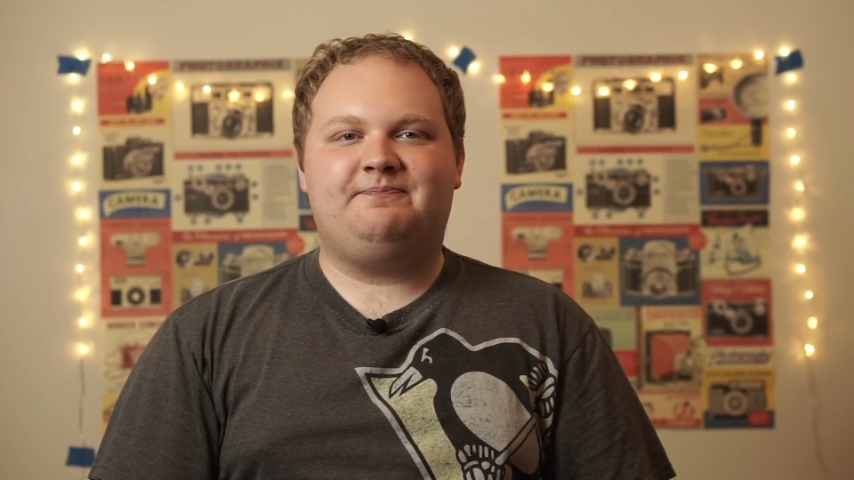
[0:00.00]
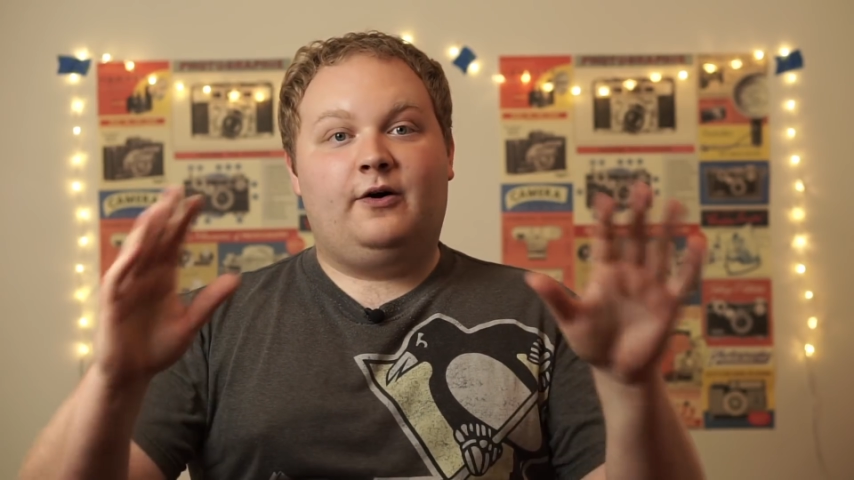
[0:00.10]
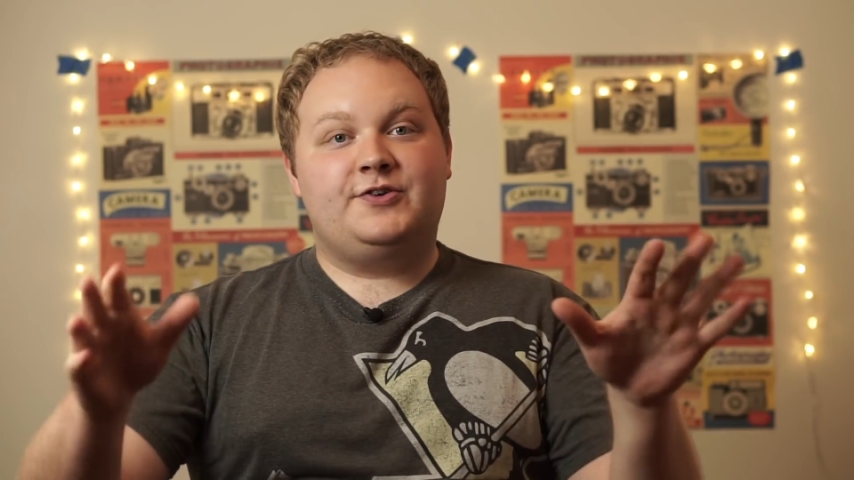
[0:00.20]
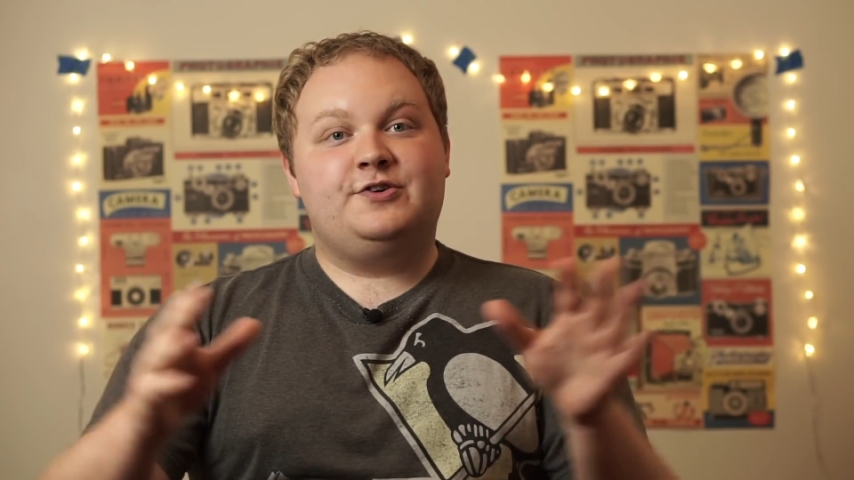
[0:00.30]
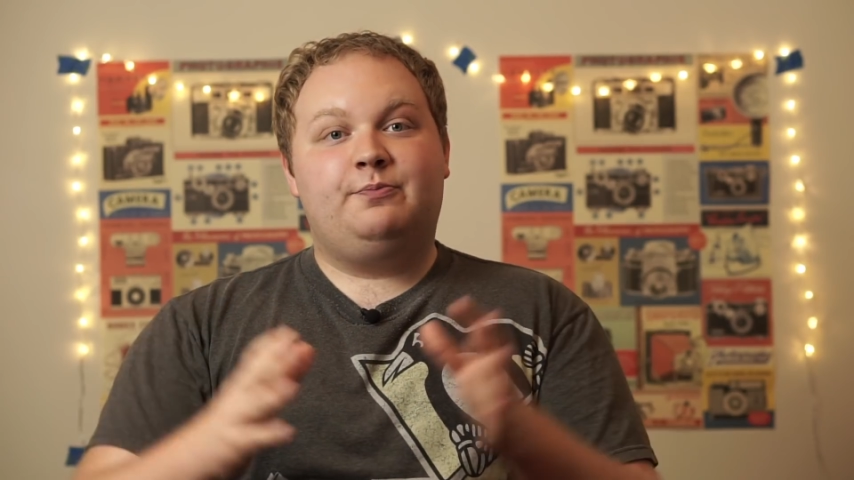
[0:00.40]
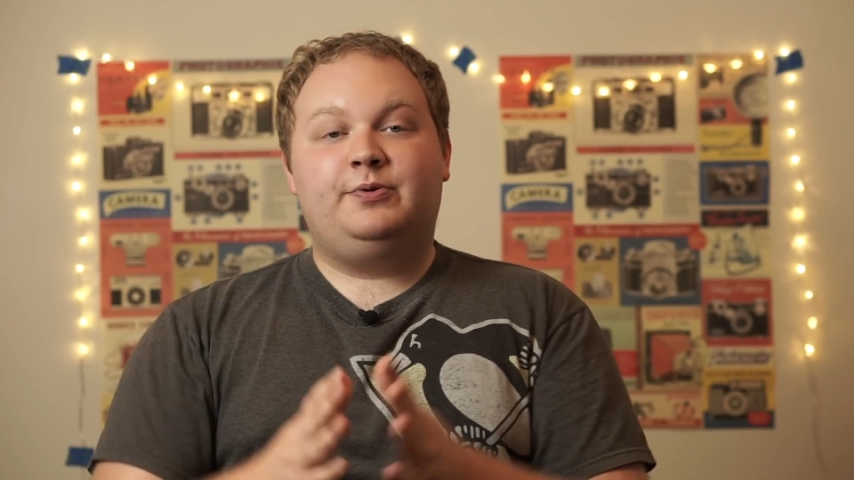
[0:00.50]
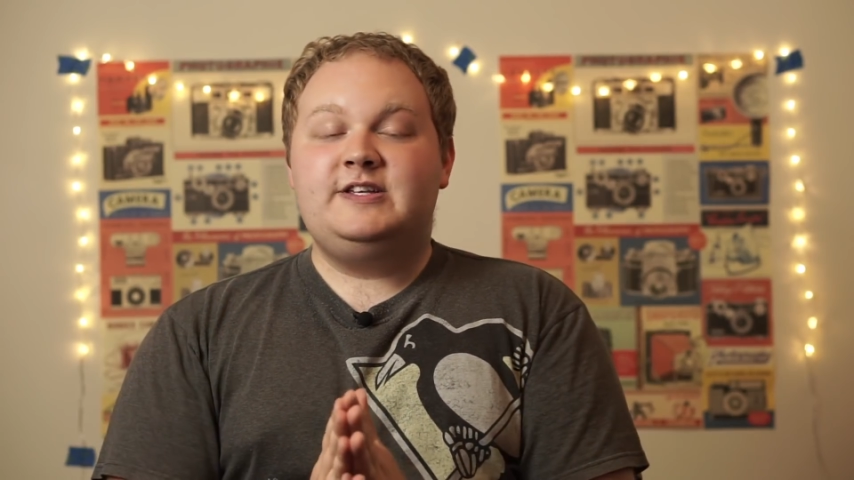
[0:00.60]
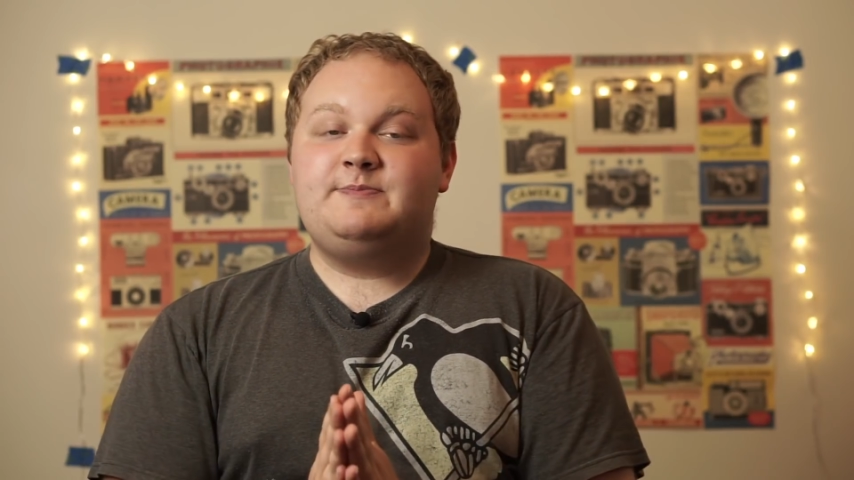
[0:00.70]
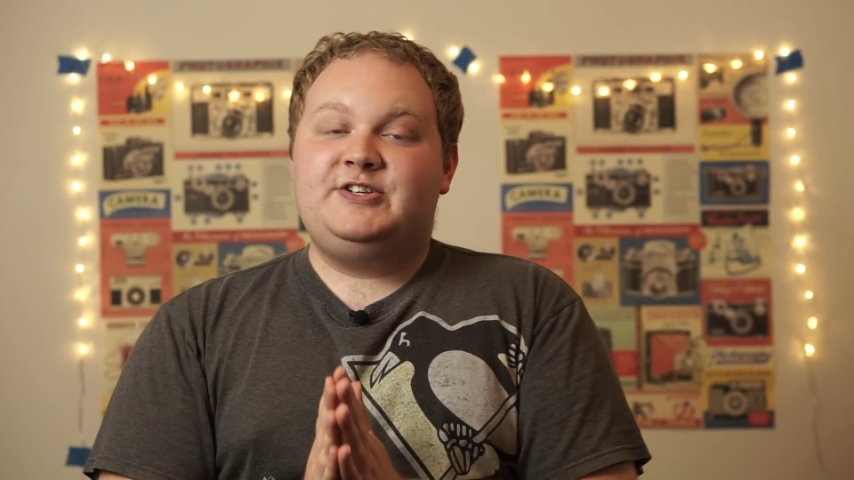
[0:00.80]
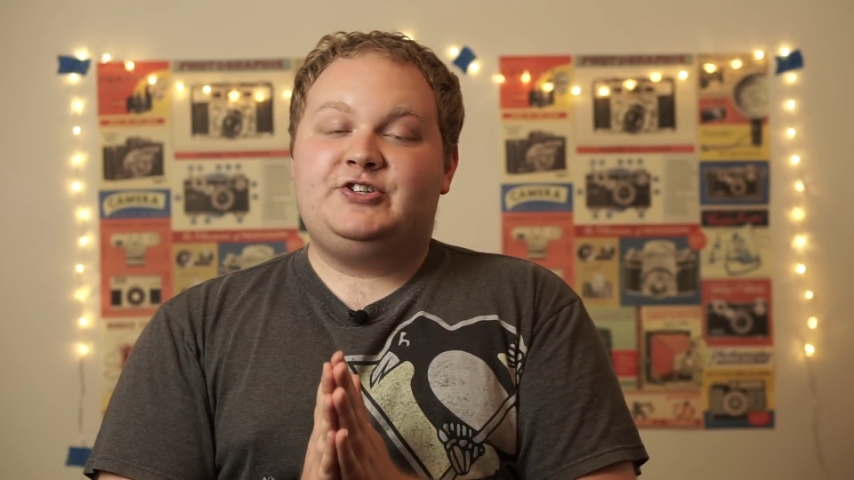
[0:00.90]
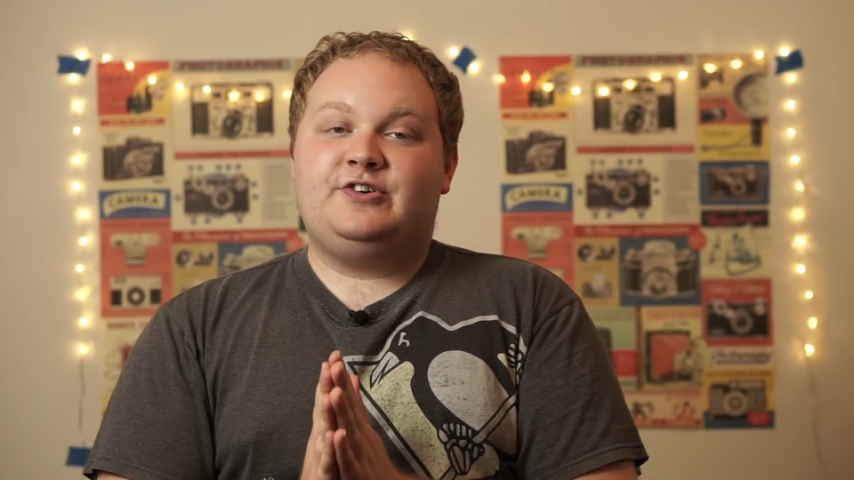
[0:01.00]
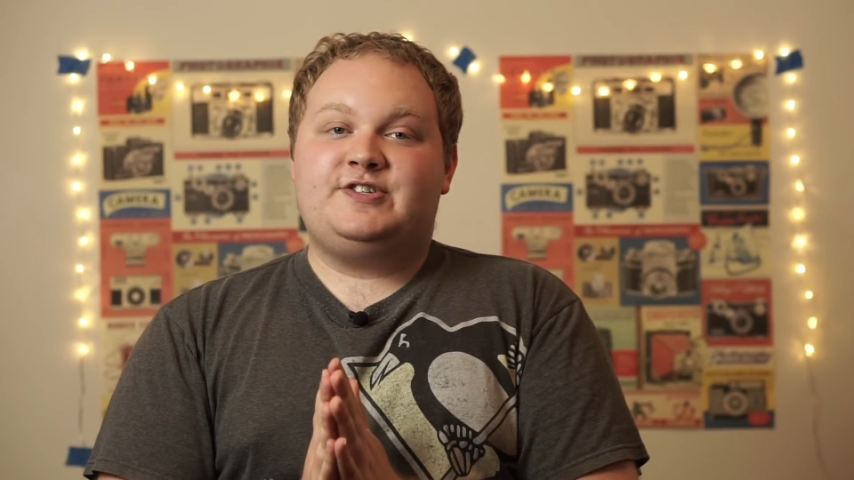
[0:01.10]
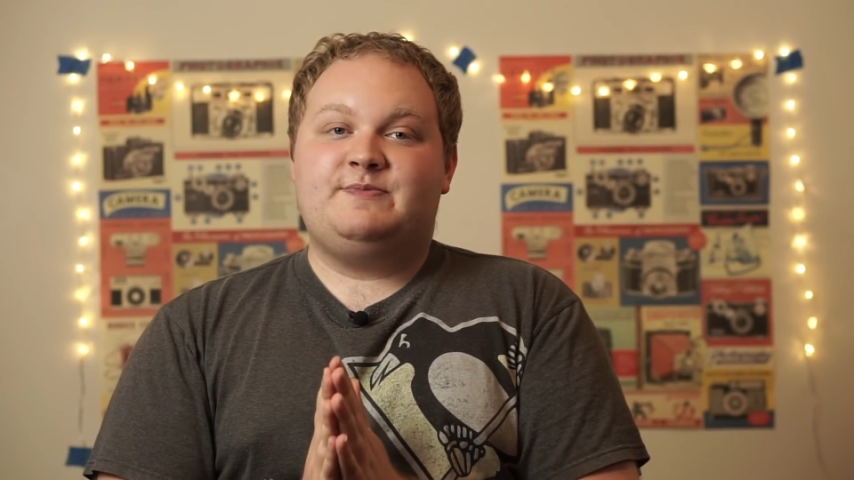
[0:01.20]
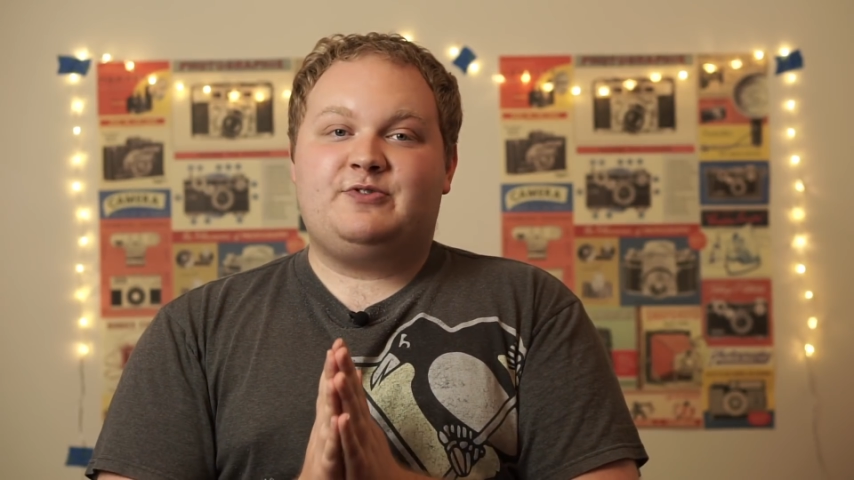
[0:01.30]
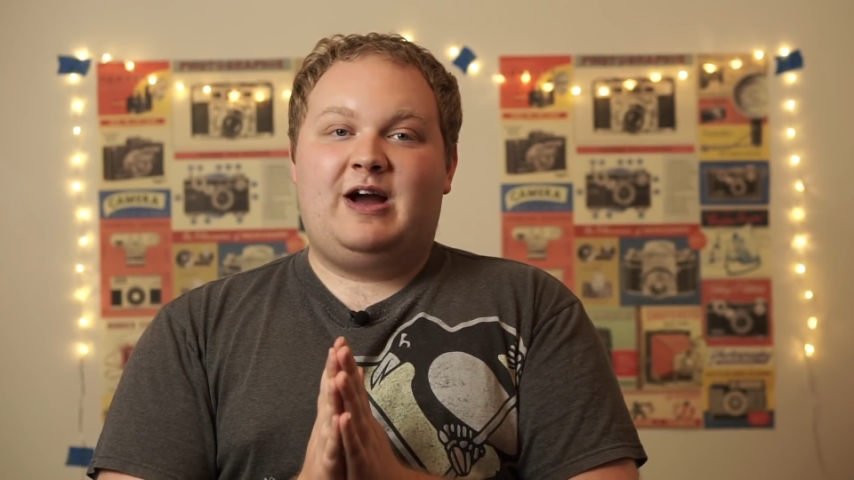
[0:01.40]
Also, please be sure to
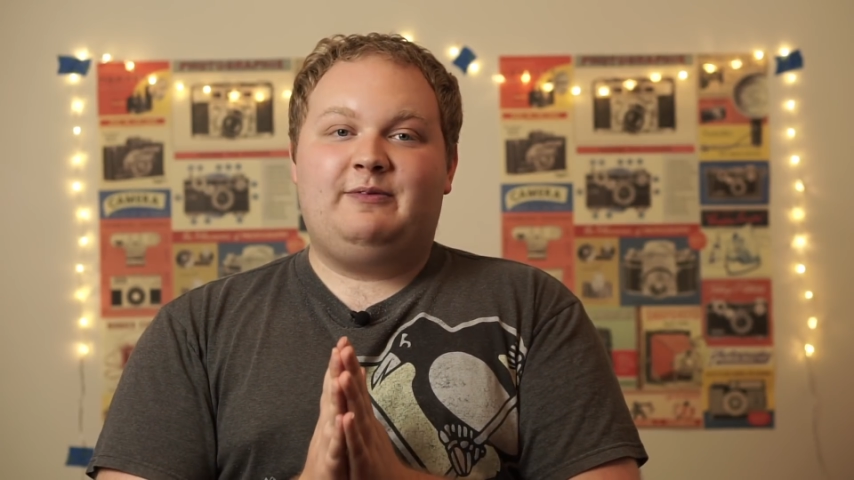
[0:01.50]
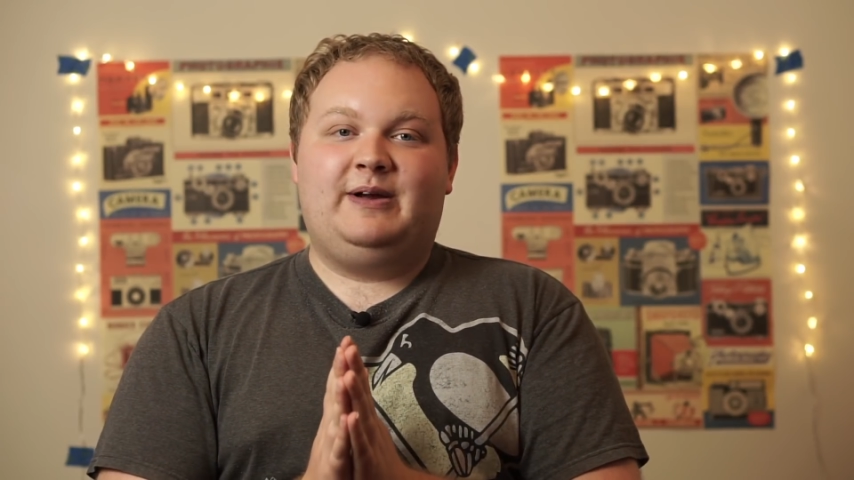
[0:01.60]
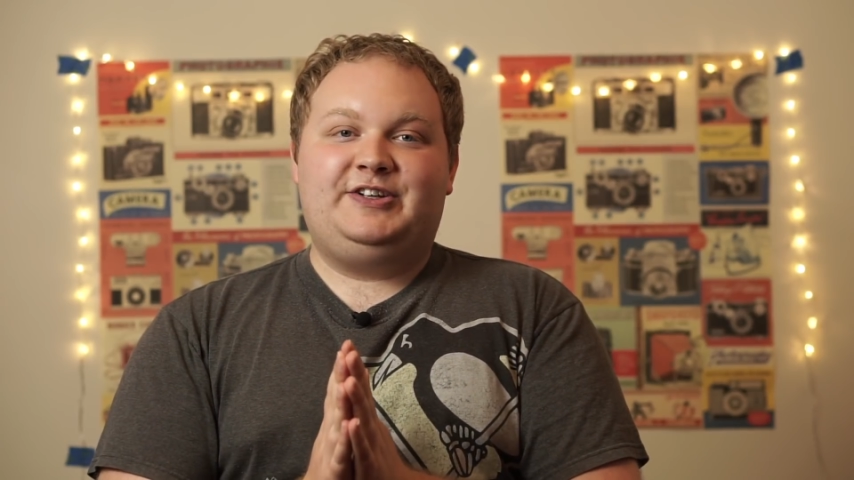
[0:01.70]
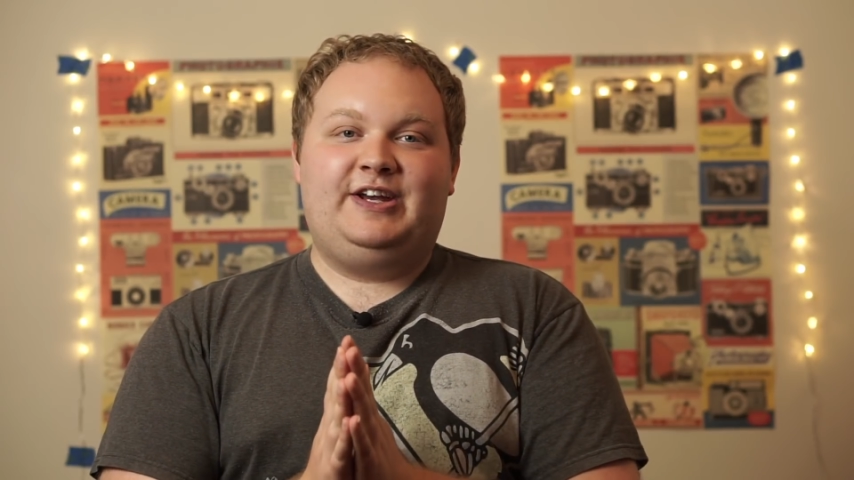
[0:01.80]
subscribe to my